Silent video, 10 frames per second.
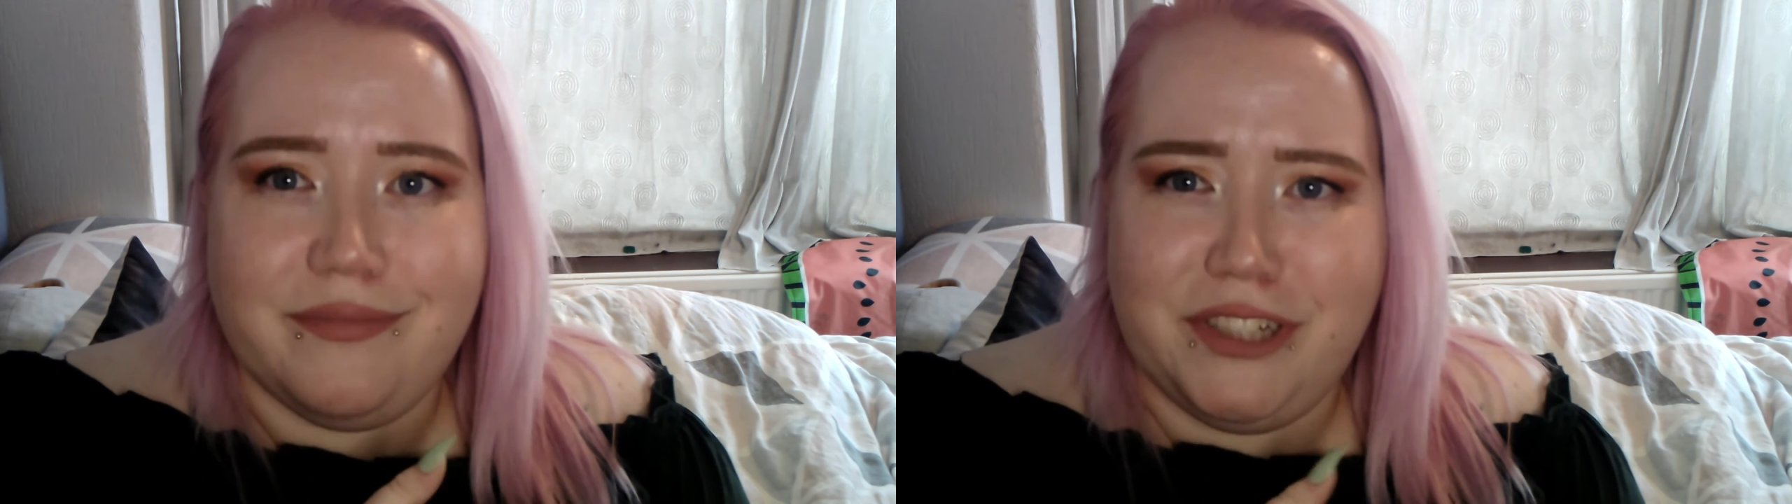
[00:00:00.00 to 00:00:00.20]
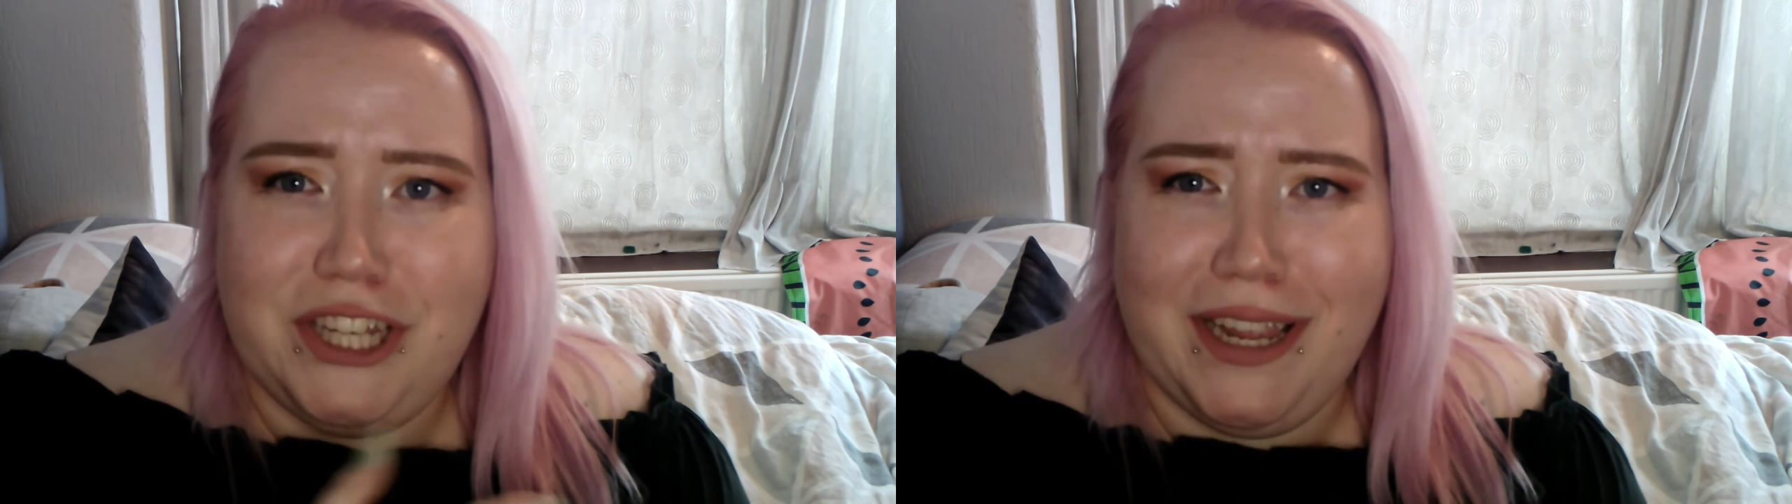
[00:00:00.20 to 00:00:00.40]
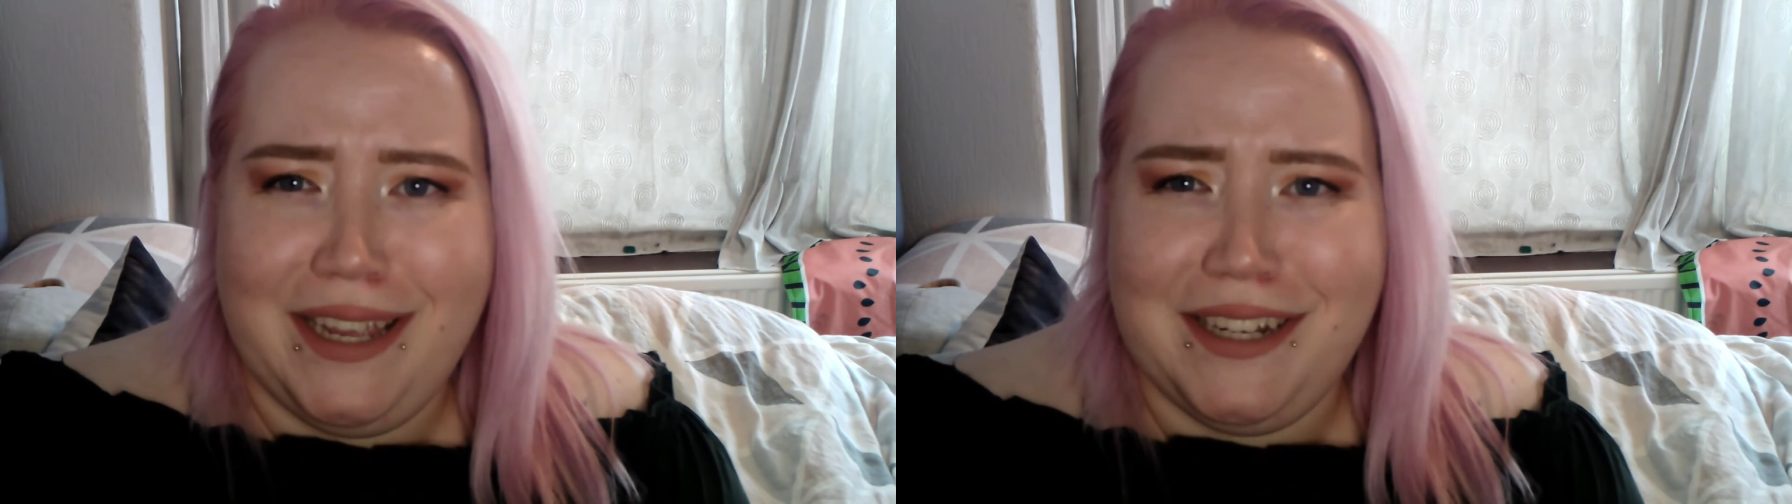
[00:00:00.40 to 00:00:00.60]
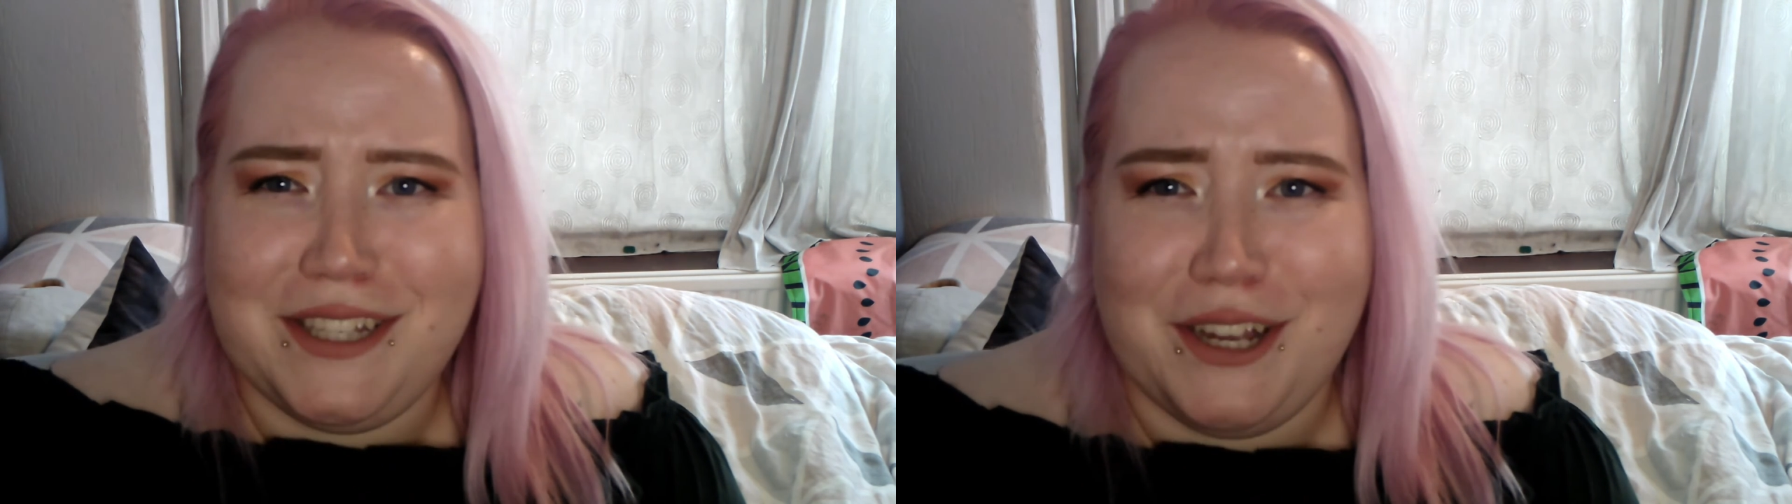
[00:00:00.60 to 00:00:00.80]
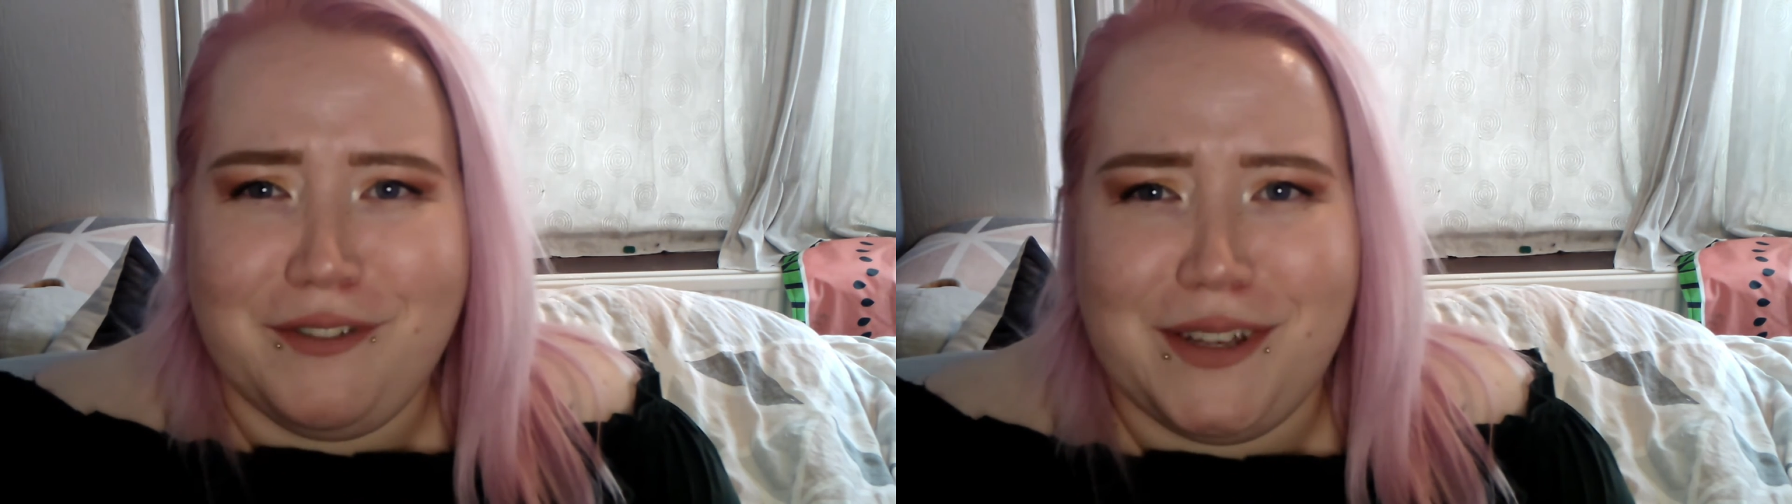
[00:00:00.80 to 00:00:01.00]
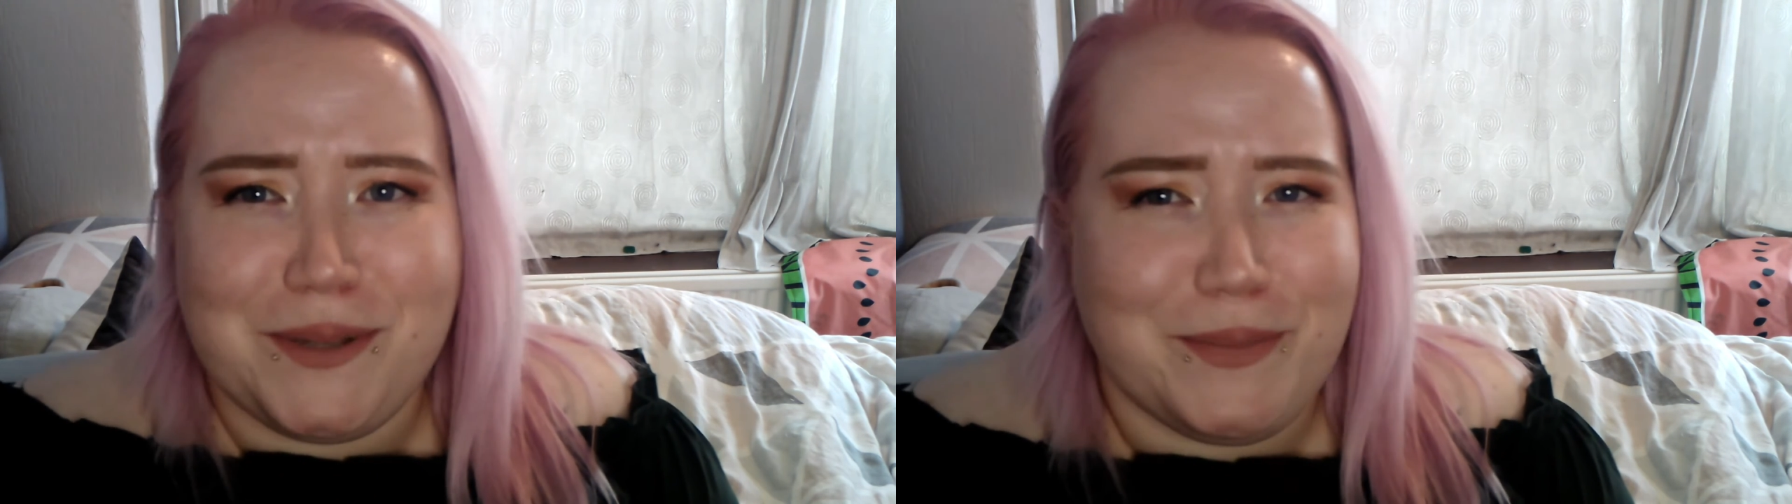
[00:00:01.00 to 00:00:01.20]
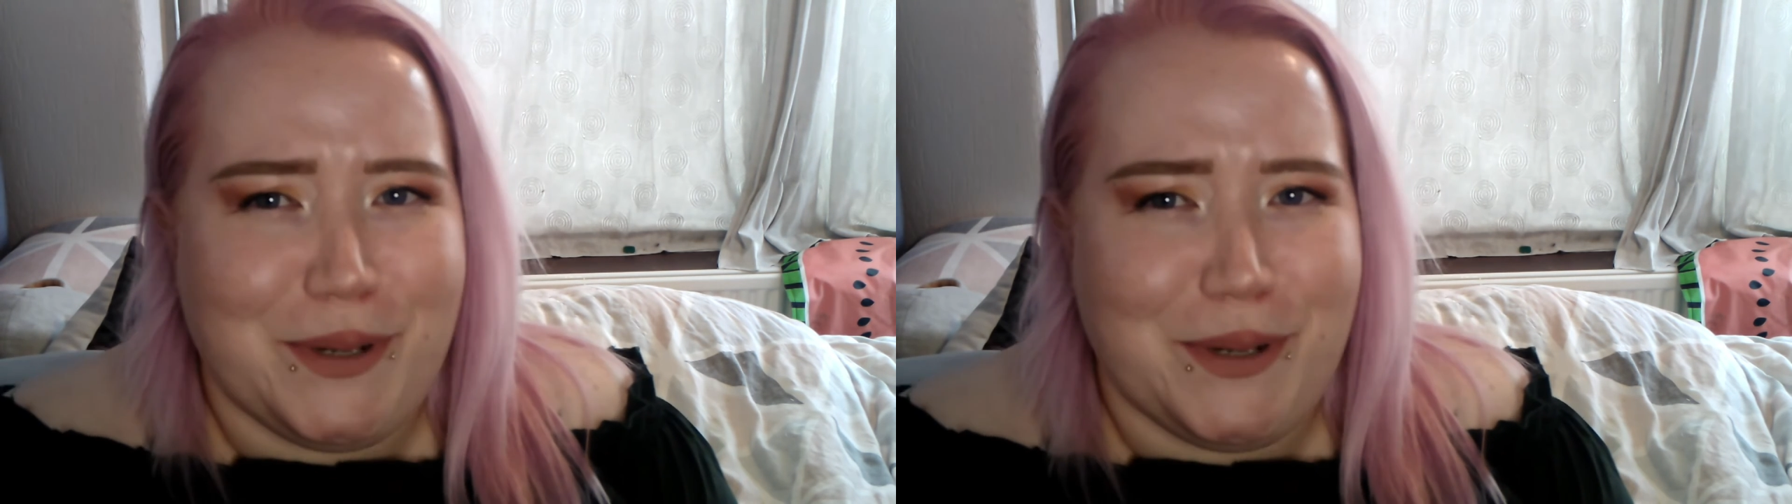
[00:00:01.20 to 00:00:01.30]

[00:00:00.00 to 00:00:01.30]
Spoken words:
shit in his office,